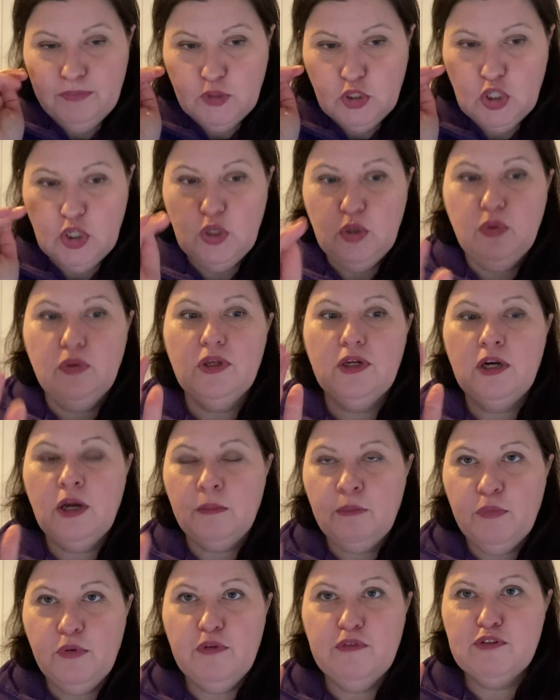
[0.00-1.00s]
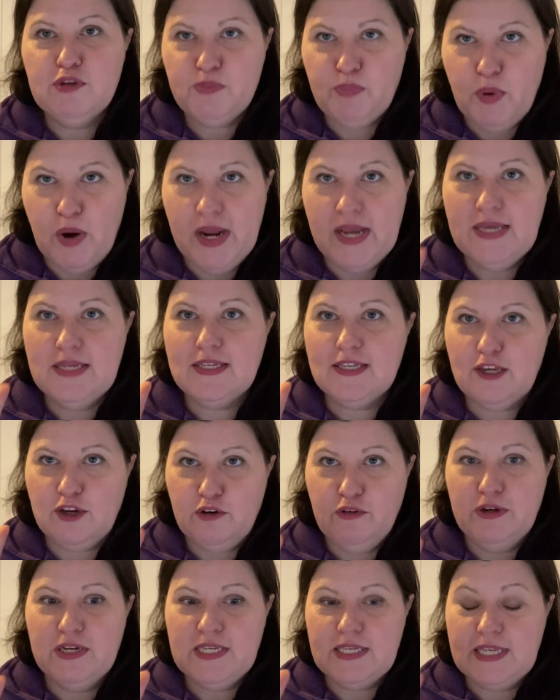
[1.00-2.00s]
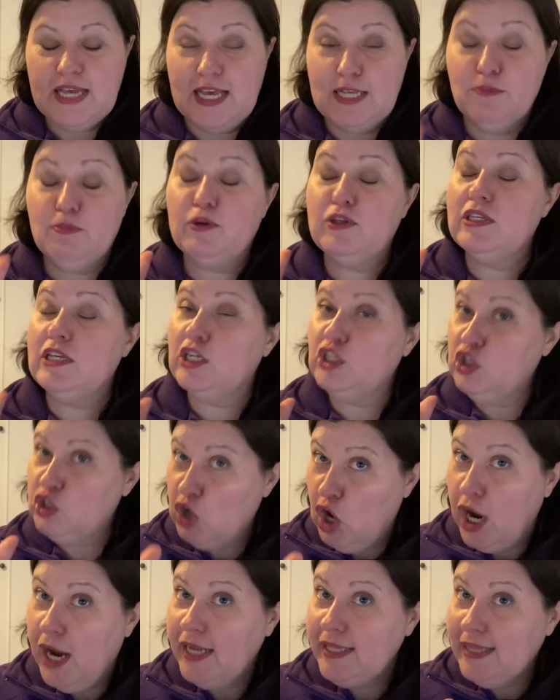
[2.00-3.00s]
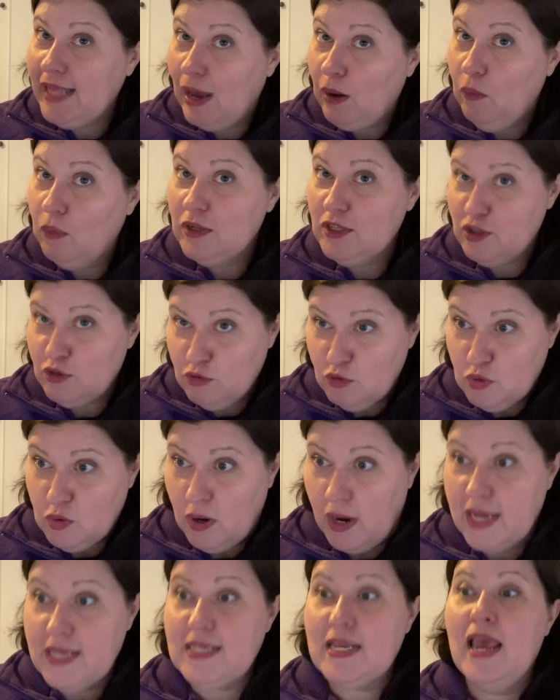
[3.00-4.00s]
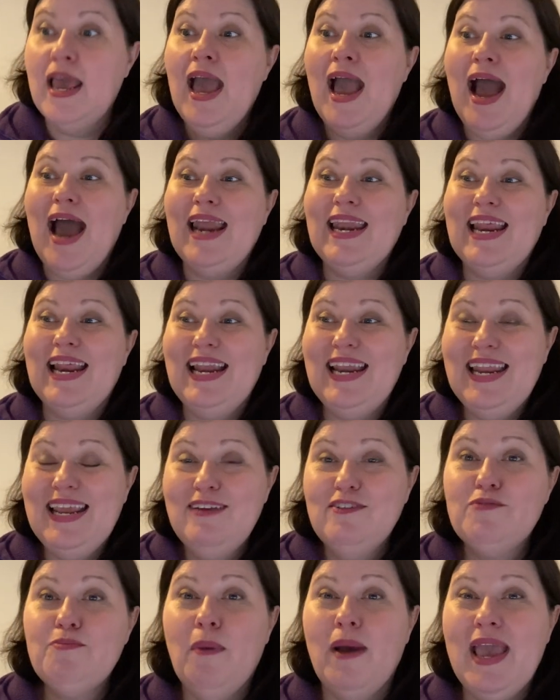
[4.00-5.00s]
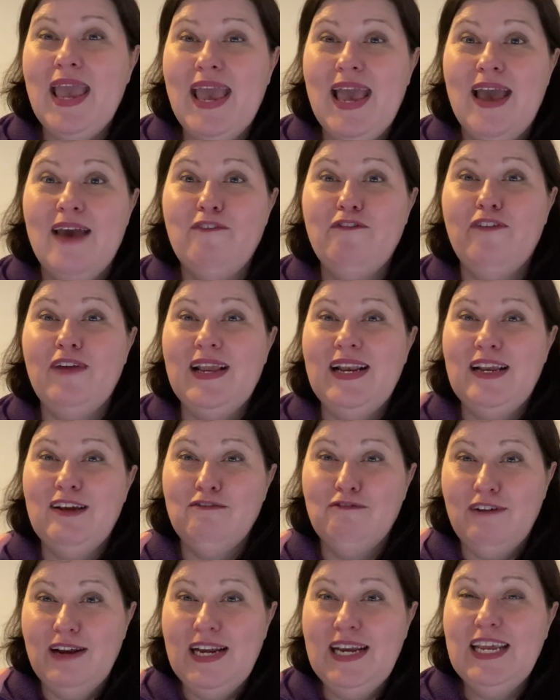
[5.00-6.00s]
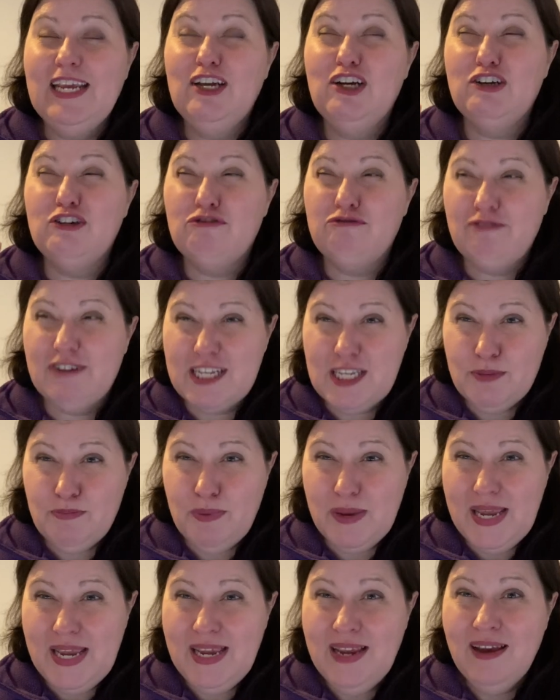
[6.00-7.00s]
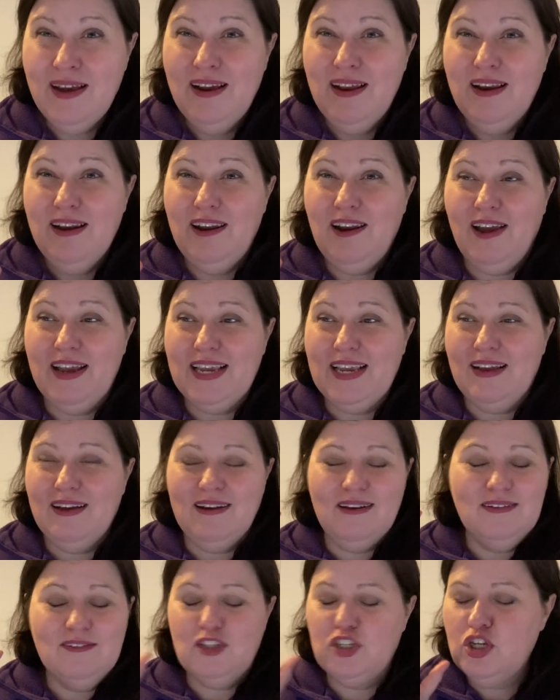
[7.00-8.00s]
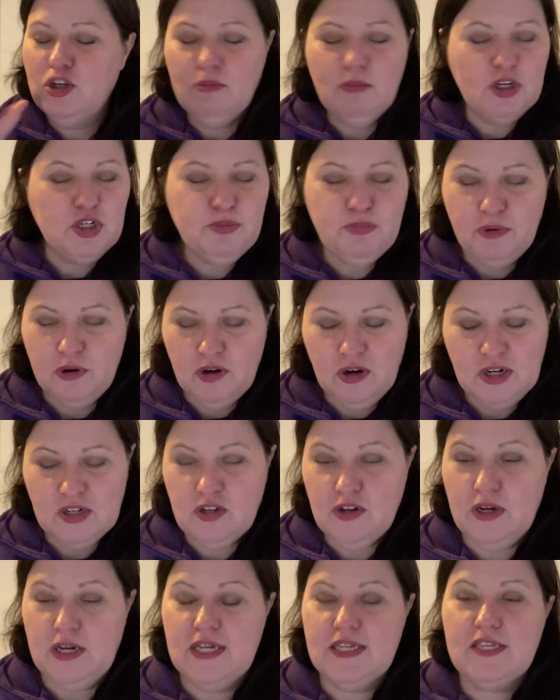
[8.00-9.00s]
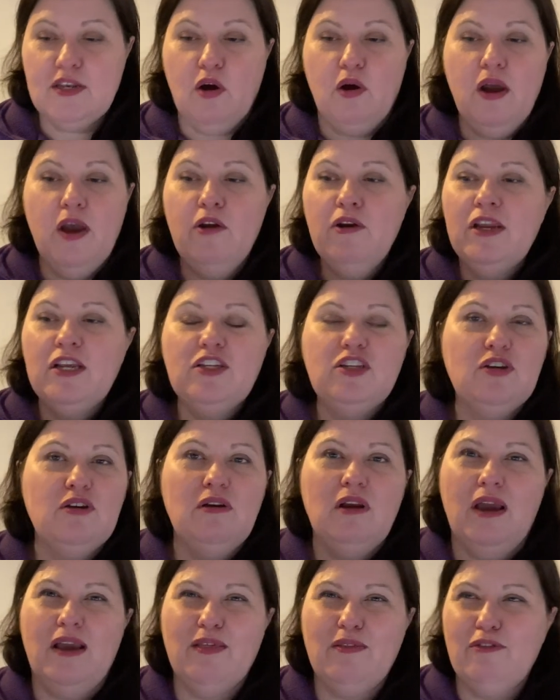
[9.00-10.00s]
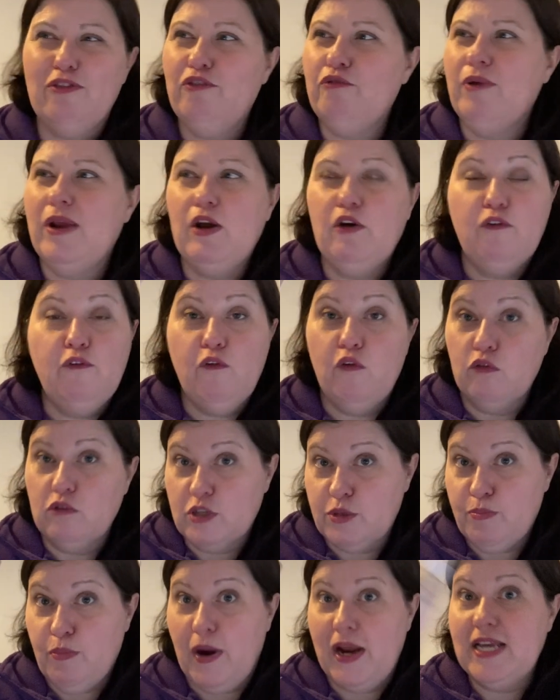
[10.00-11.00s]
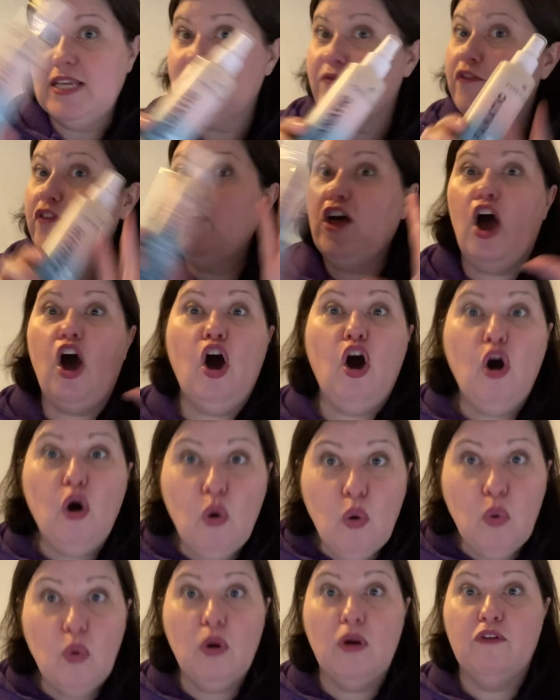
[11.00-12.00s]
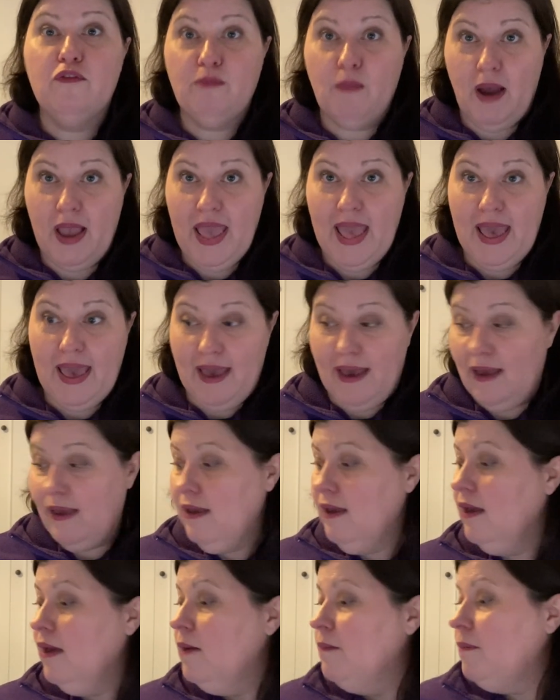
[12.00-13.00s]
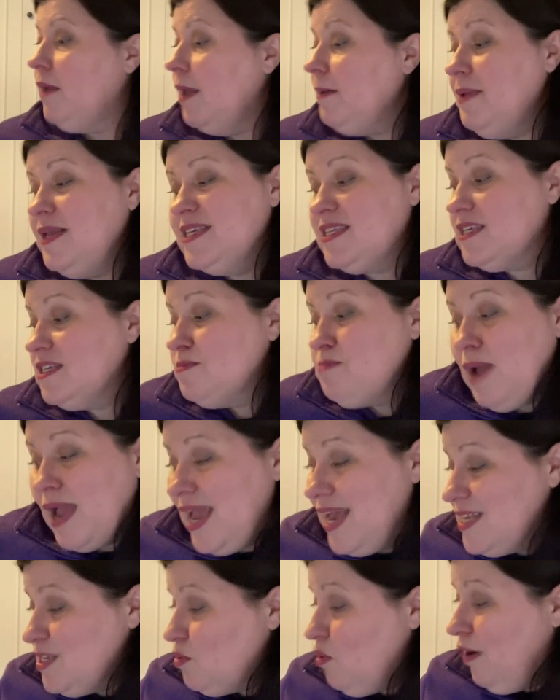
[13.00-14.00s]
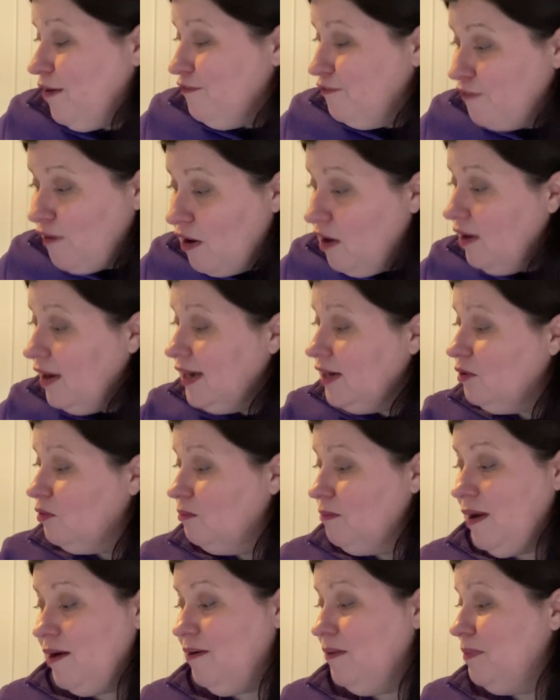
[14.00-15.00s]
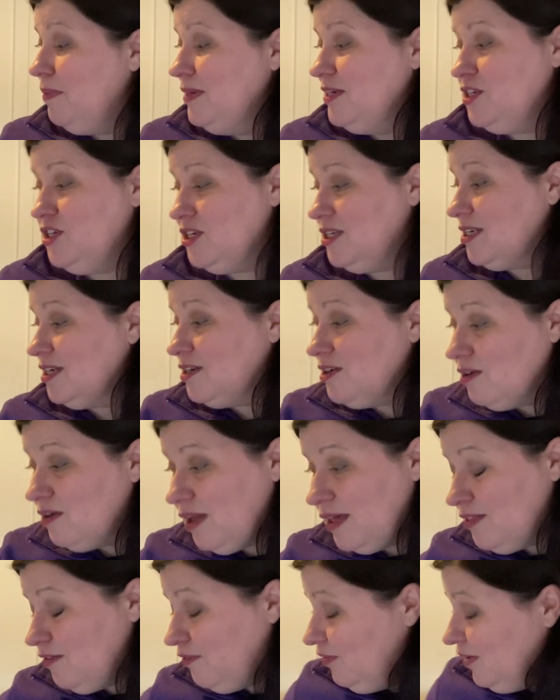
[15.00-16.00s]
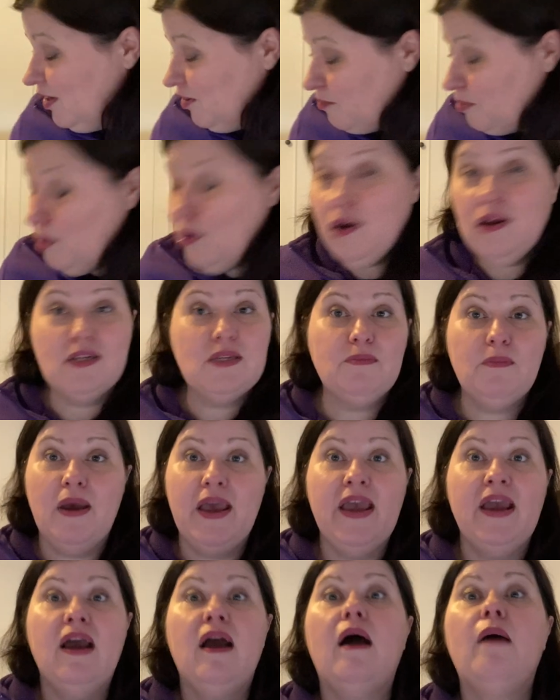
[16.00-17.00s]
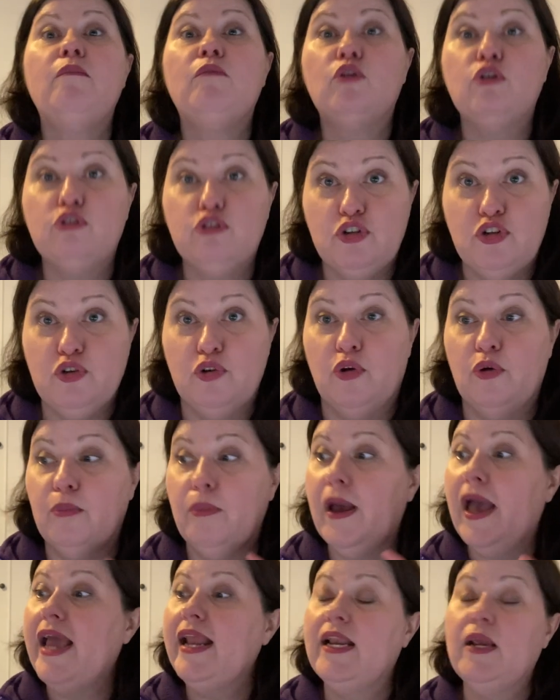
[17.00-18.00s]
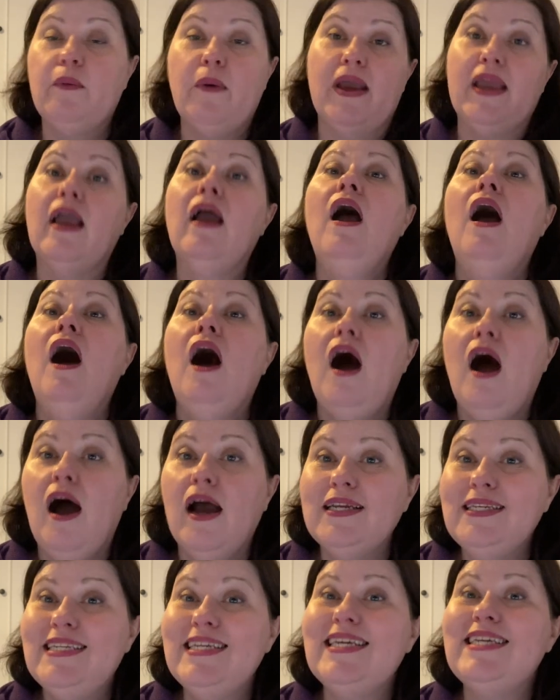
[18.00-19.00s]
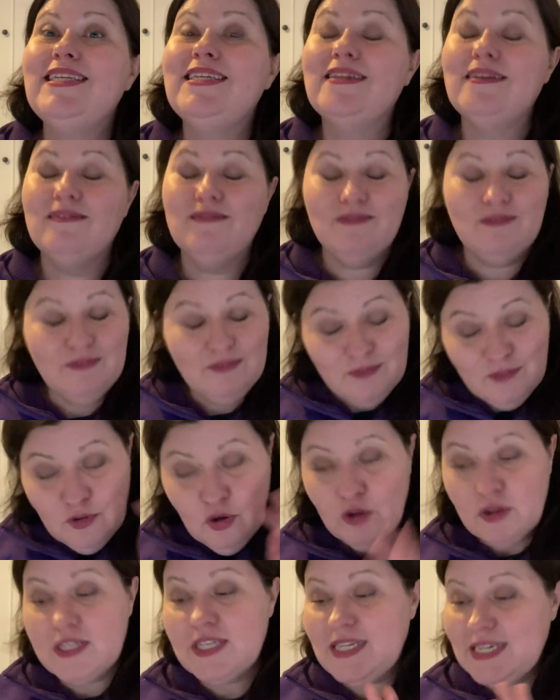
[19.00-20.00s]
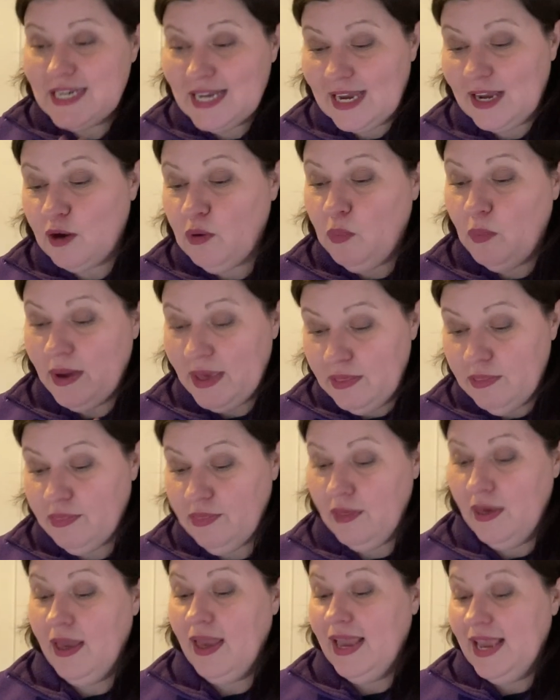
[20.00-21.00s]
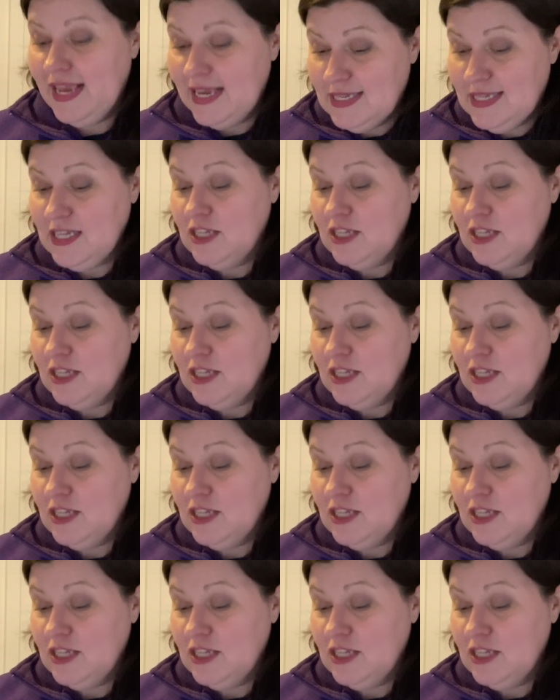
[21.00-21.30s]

do the number of sprays that Chris says because I tried that once or twice and it leaves my hair feeling really crispy, like too much products on it. So I only do like three or four sprays for the whole of my hair. Maybe it's because my hair's quite fine or maybe it's just I don't like the feel of product in my hair. I'm not sure. But anyway, I did not stick with his